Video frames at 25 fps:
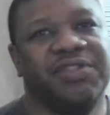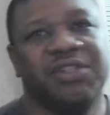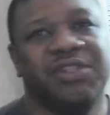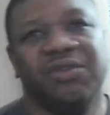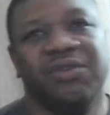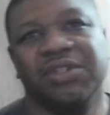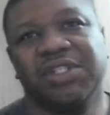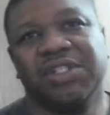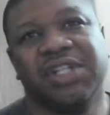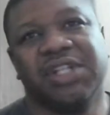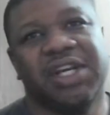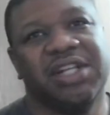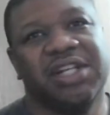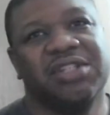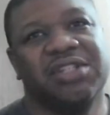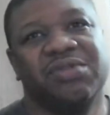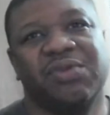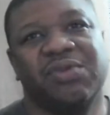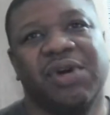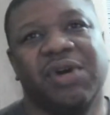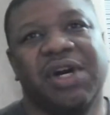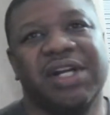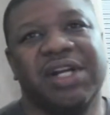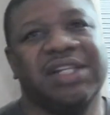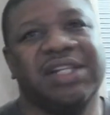Suicide
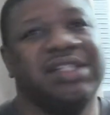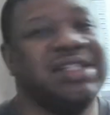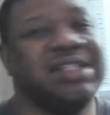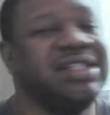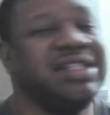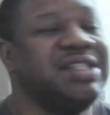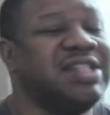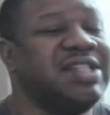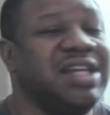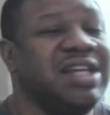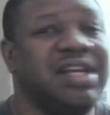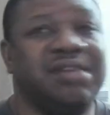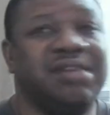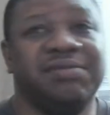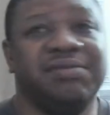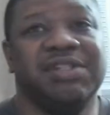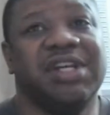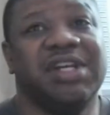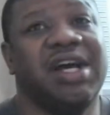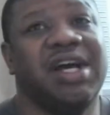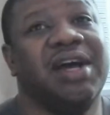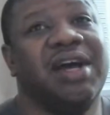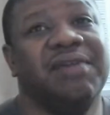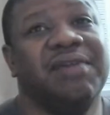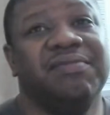Squad at the same
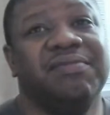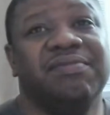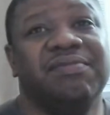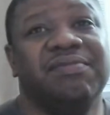time.